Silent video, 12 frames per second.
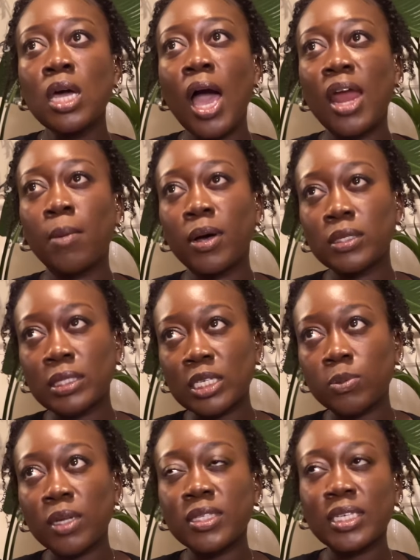and about
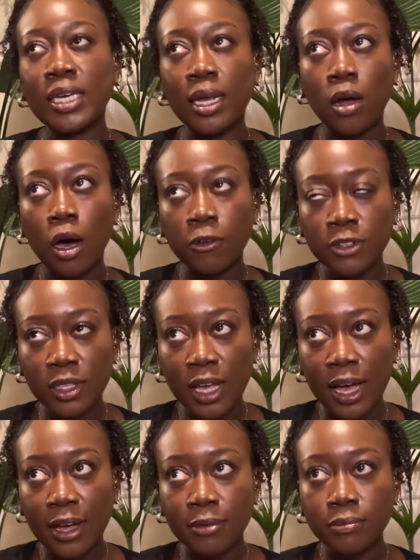six months again after
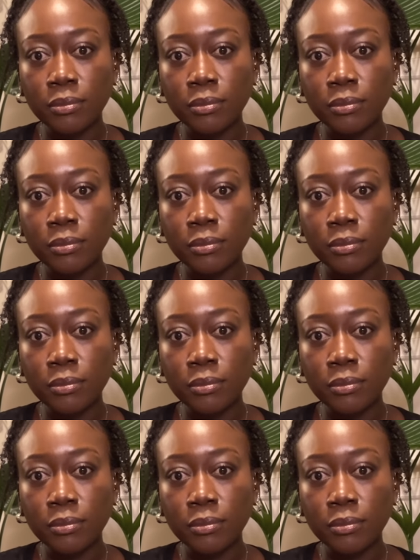that,